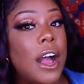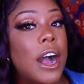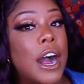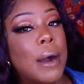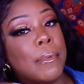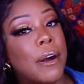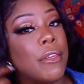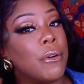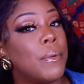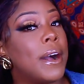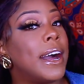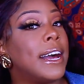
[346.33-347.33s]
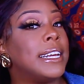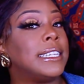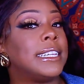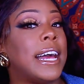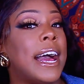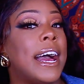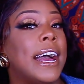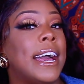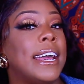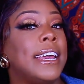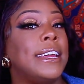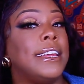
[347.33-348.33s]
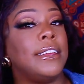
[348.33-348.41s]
Otherwise, I,